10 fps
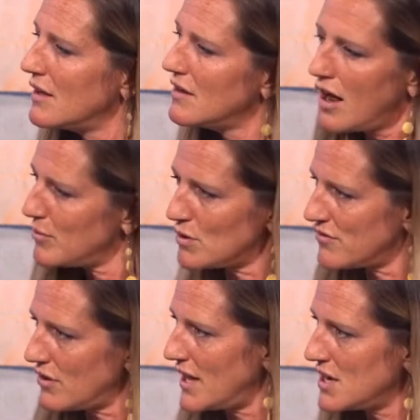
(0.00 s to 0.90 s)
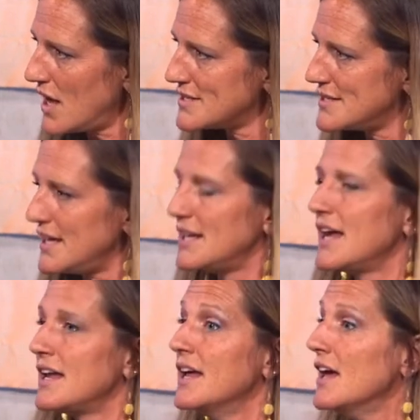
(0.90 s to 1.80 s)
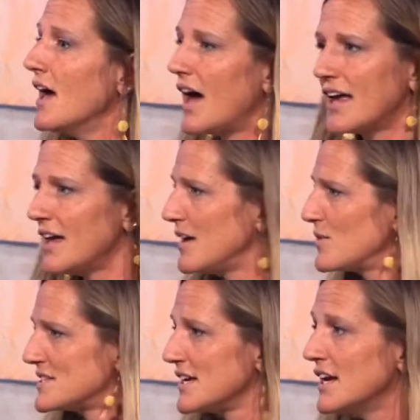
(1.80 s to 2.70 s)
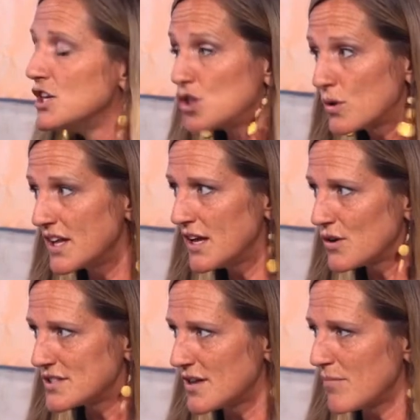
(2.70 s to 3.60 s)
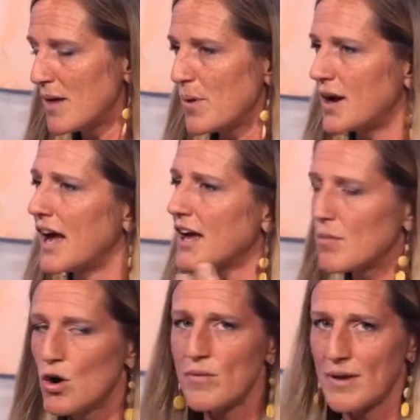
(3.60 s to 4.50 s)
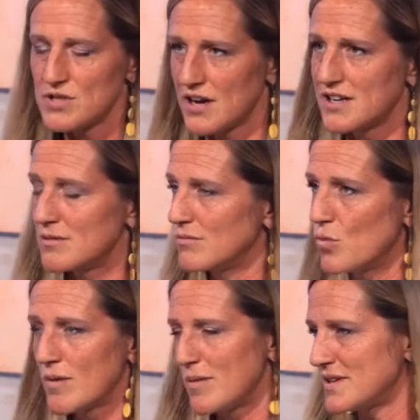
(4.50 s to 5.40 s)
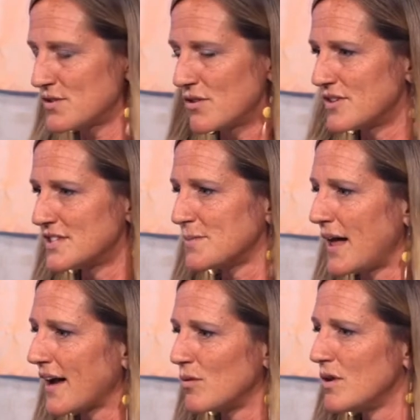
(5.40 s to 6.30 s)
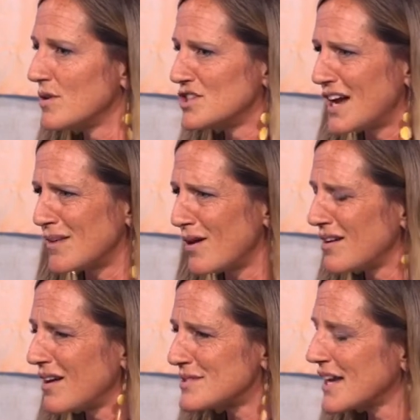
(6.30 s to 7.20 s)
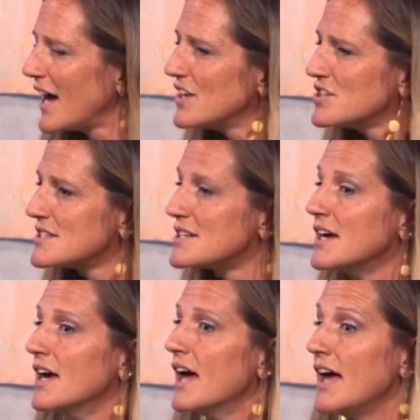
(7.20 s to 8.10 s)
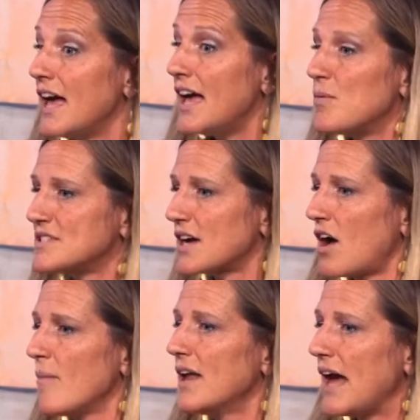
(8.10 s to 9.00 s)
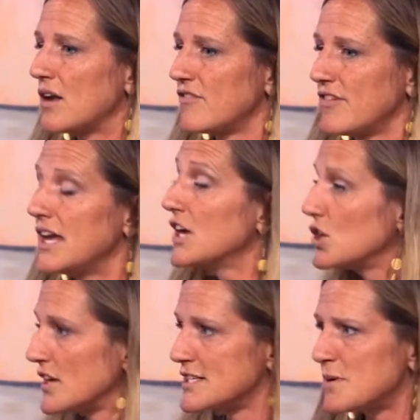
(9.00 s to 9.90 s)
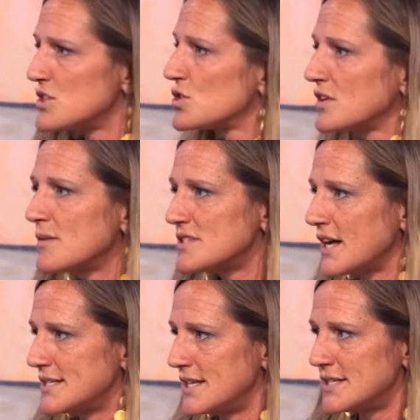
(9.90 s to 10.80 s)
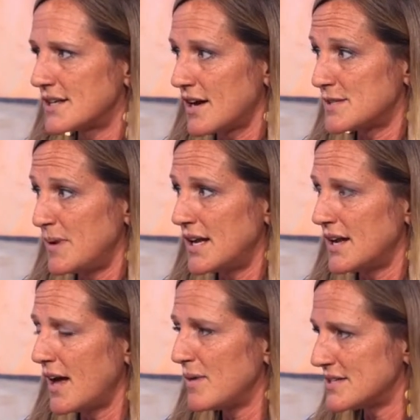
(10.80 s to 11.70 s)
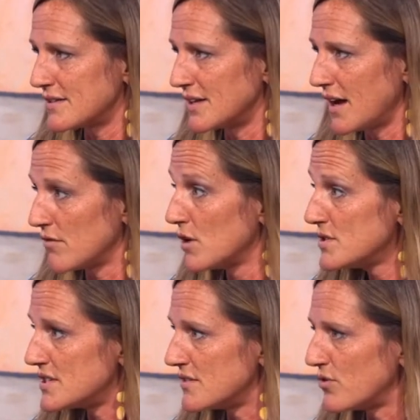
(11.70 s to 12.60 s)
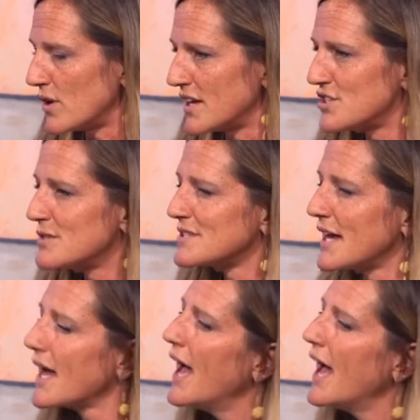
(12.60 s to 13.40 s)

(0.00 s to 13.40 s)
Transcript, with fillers: not beautiful and not mm. seen. And again, it was totally ignorance on my part. I come home and I'm talking to one of my best girlfriends is black, and we were chatting about it, and I was like, I just, it was a comment out of ignorance, but it certainly was not intended to cause pain. And I basically got roasted for it. And she was like,